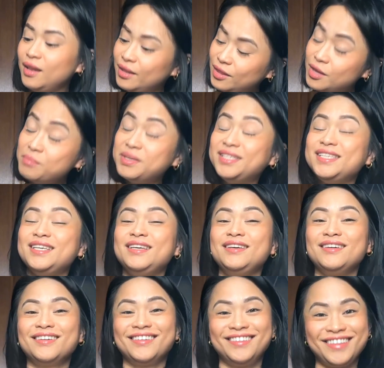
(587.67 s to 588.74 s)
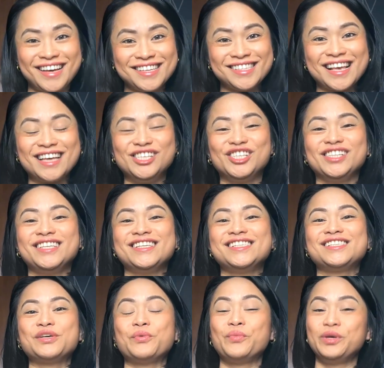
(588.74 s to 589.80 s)
the Midi Los
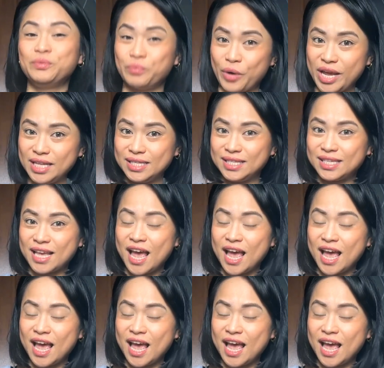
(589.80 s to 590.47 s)
Angeles with braids.